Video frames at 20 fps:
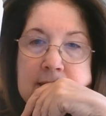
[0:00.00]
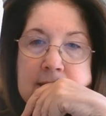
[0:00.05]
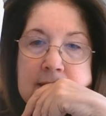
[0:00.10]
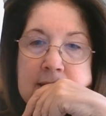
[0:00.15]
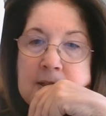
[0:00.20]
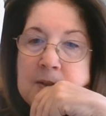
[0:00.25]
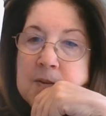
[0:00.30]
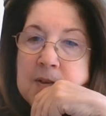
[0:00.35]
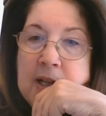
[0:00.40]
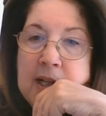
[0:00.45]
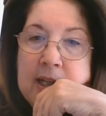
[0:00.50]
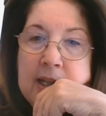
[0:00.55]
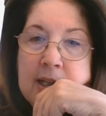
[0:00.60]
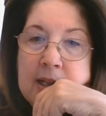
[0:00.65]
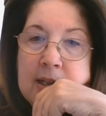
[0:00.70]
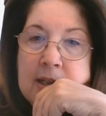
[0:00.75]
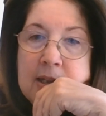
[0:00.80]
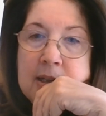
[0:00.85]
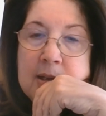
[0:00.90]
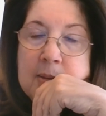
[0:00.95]
Don't like
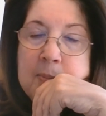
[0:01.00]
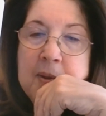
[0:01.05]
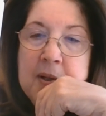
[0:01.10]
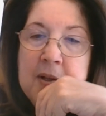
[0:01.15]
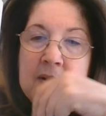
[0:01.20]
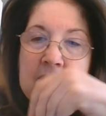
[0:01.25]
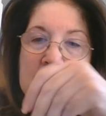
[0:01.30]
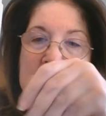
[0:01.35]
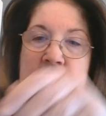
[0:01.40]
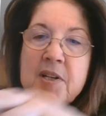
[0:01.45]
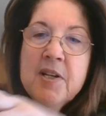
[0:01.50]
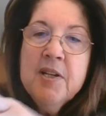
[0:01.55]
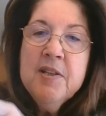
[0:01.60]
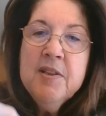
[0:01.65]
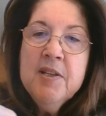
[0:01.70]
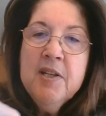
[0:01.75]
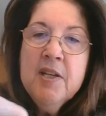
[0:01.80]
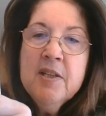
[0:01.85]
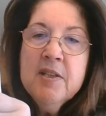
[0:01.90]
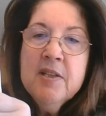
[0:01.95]
it because I
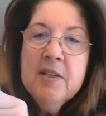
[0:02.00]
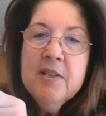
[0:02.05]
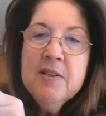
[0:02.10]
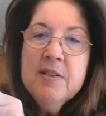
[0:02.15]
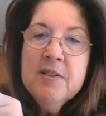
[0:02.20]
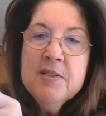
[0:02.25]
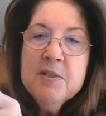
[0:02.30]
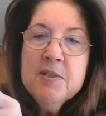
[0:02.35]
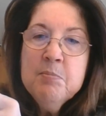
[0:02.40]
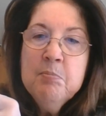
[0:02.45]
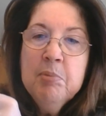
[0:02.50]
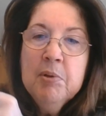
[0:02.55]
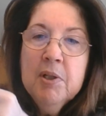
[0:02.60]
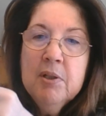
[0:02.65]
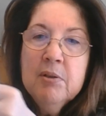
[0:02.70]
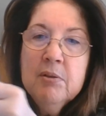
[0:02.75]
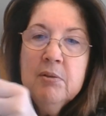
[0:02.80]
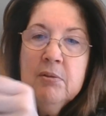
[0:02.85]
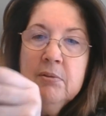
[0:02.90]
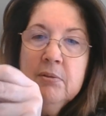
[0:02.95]
think that this
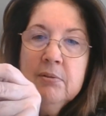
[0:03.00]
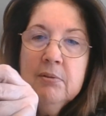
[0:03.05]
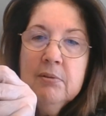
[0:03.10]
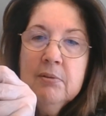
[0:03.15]
blue